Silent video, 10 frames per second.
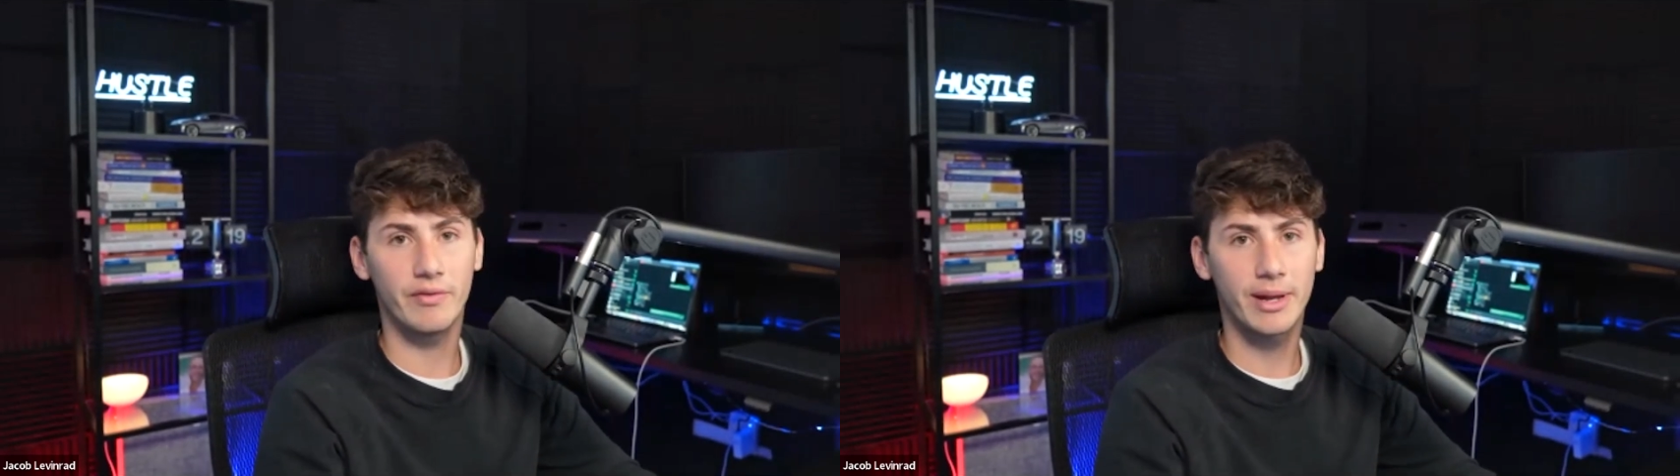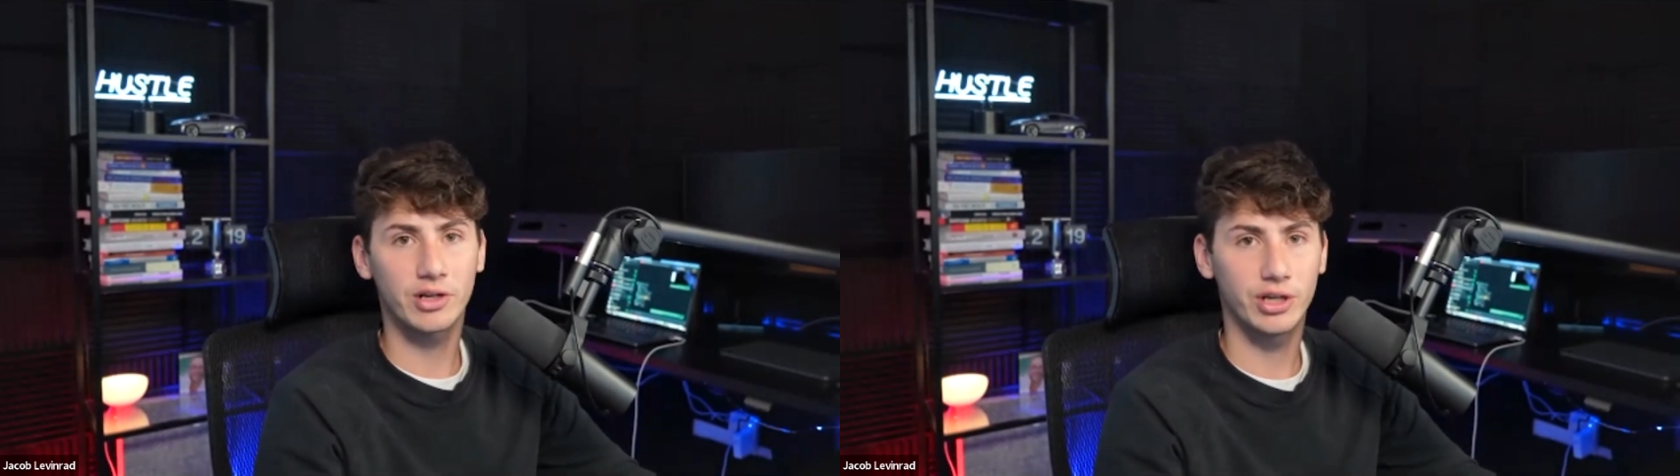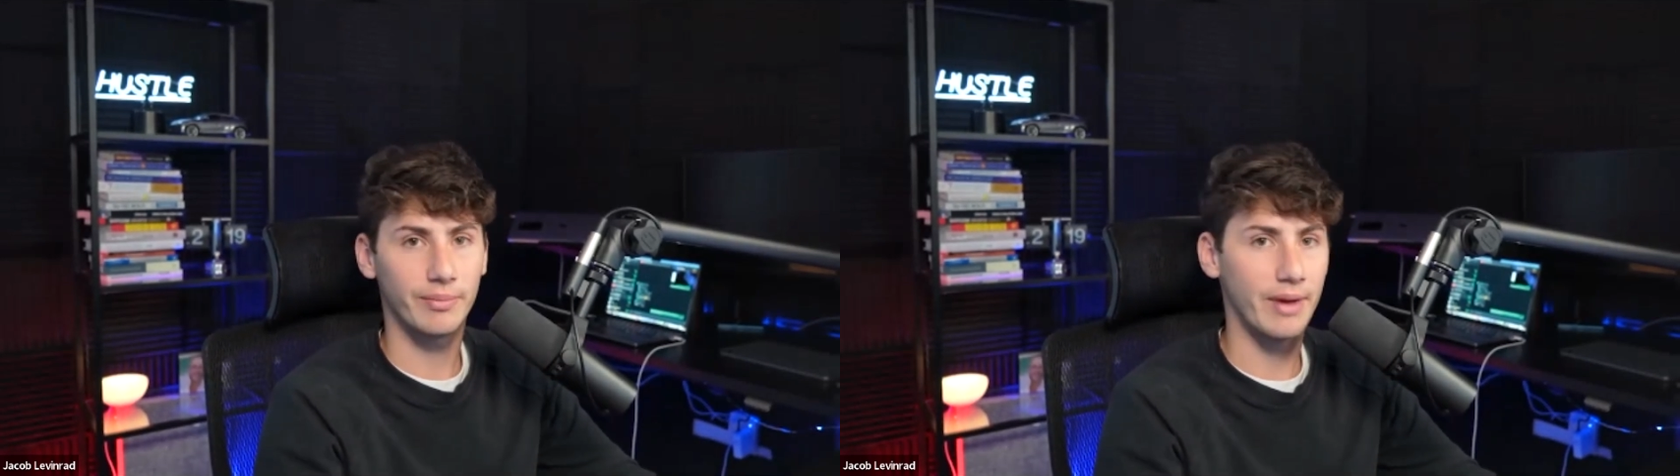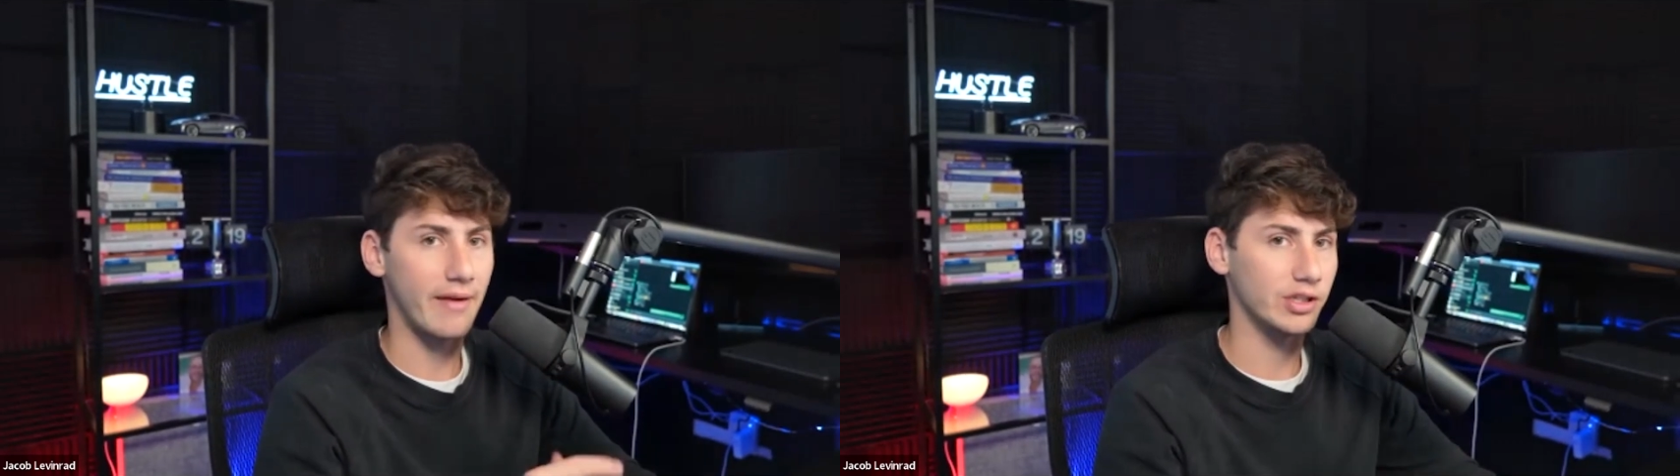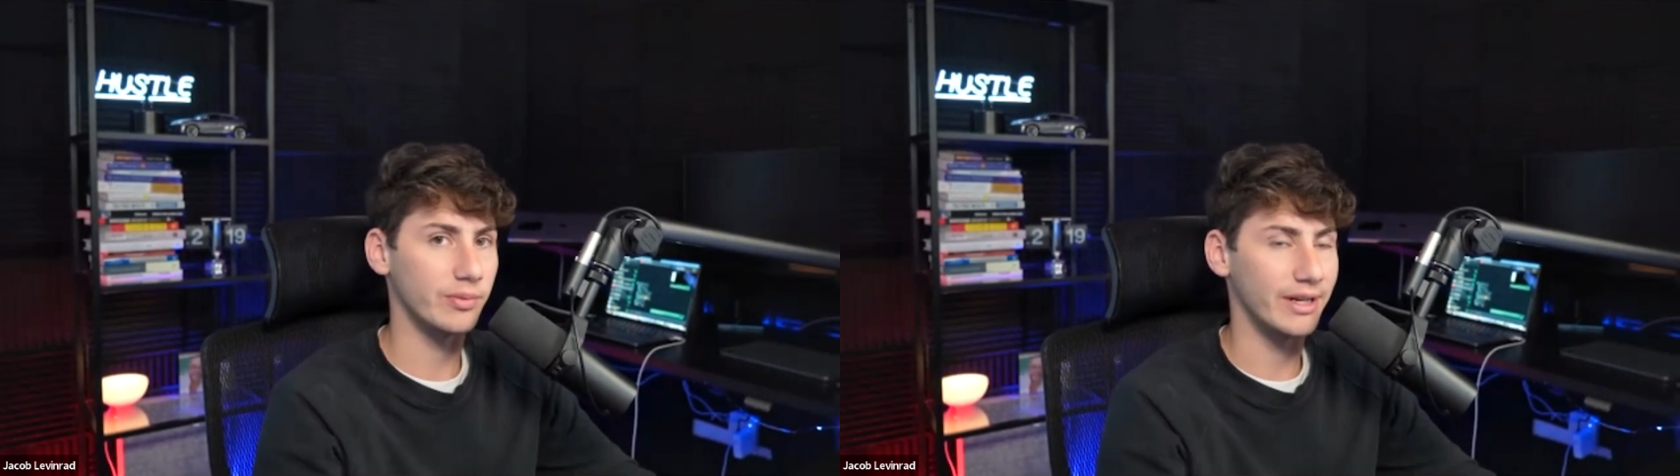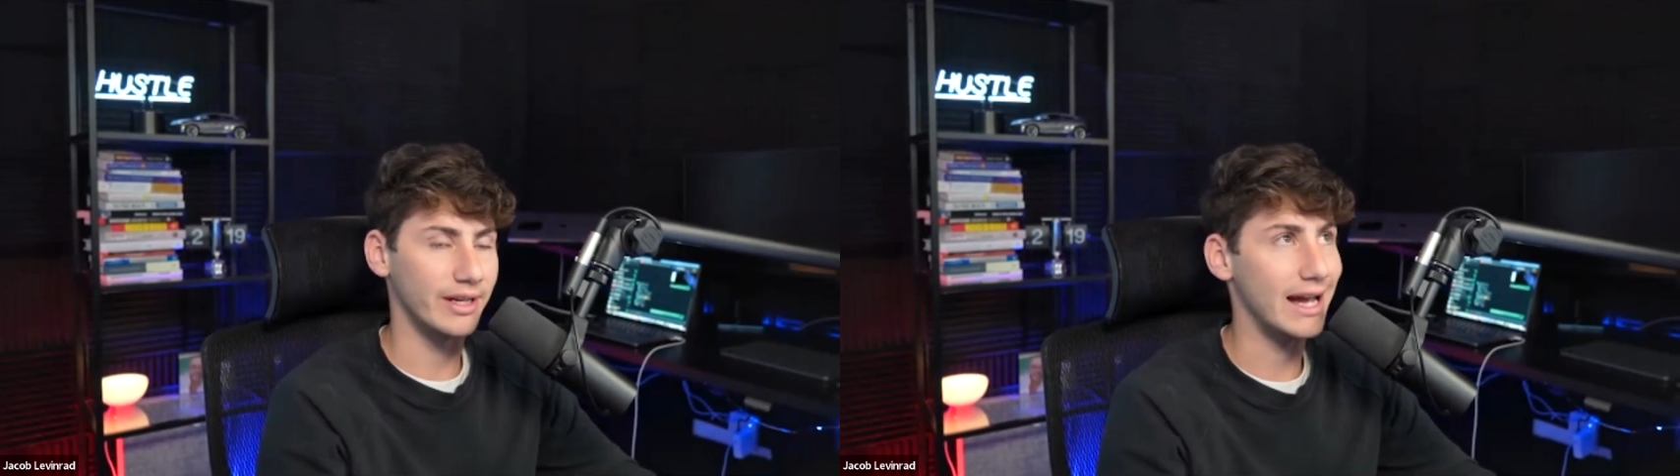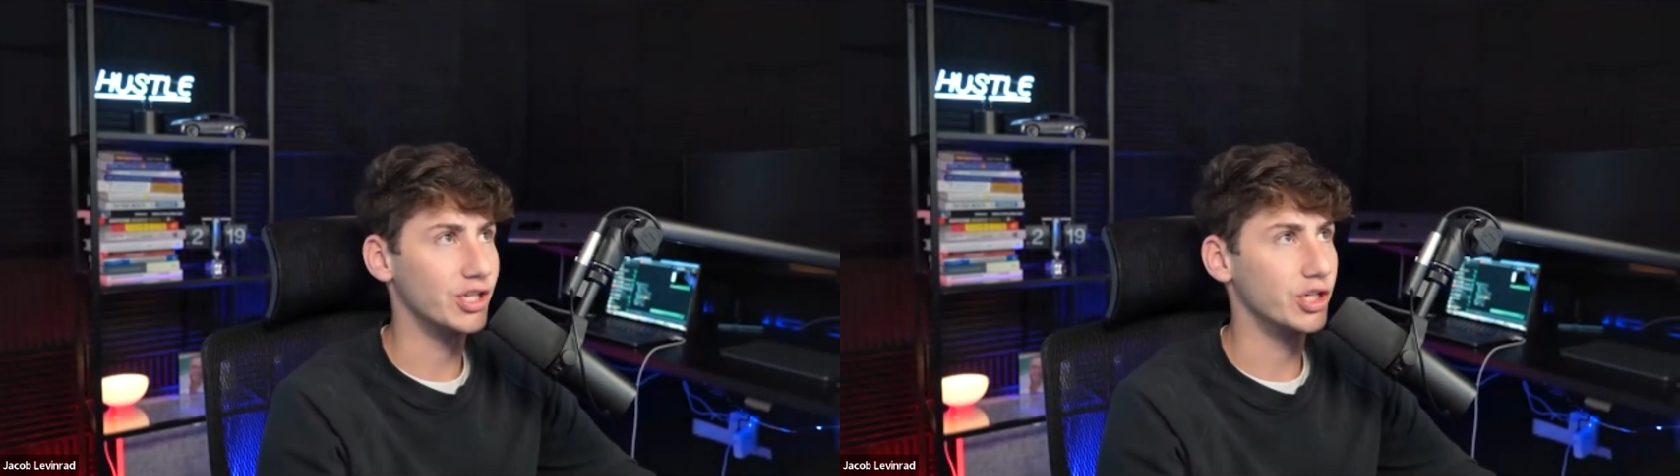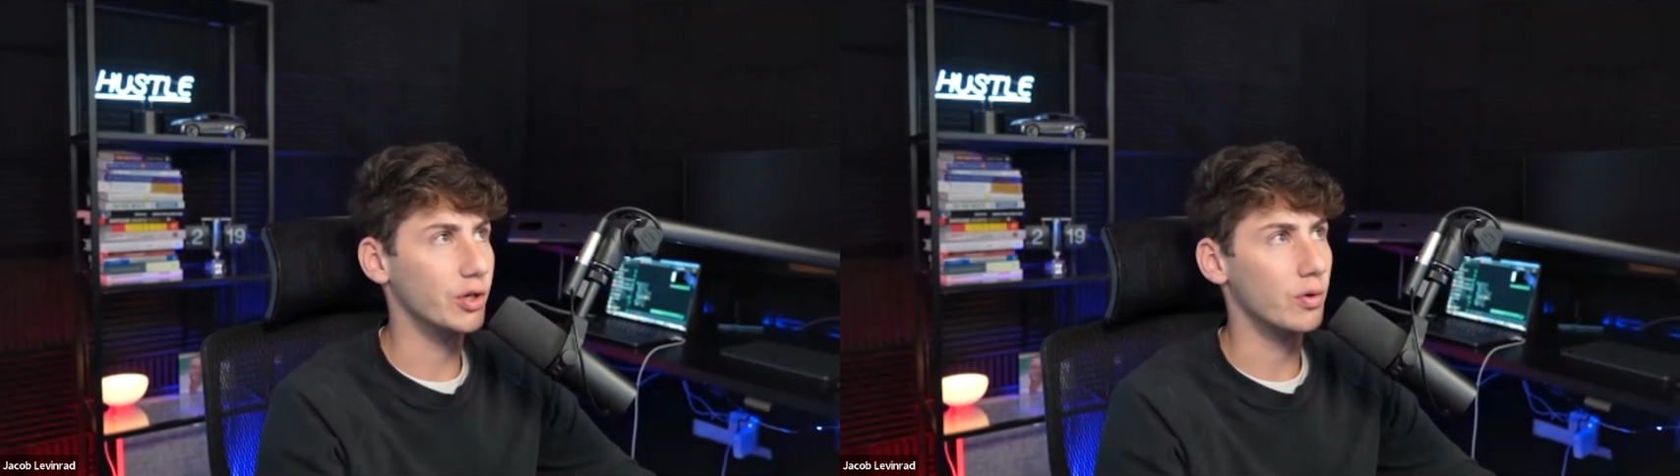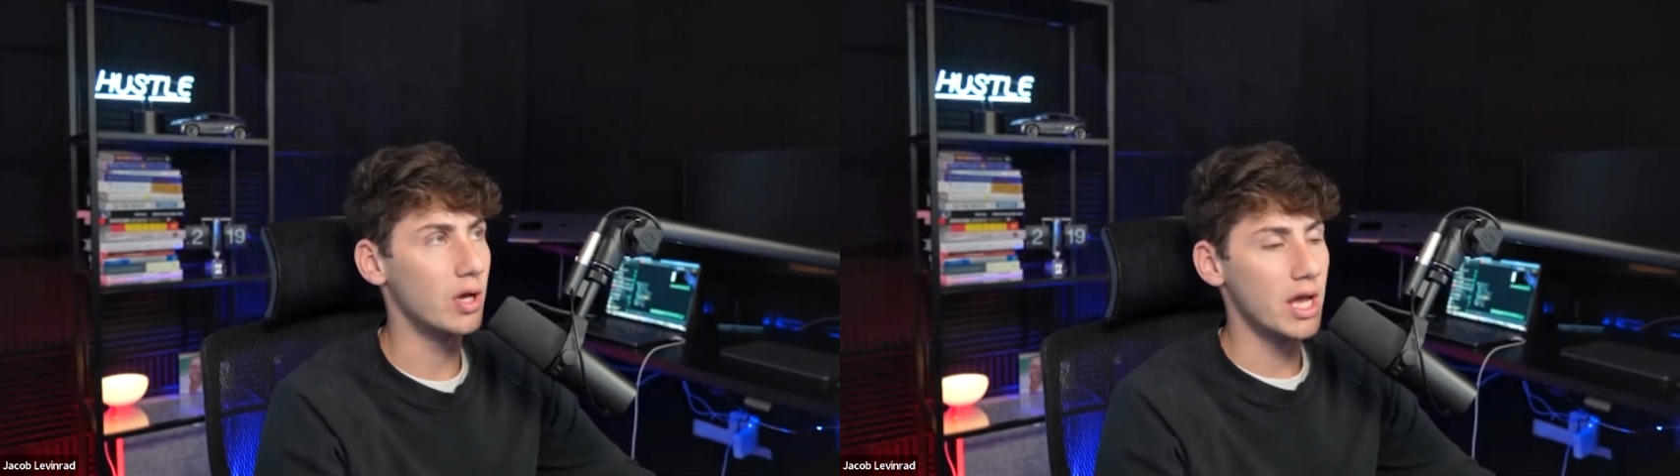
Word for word: mentorship, having someone to guide you.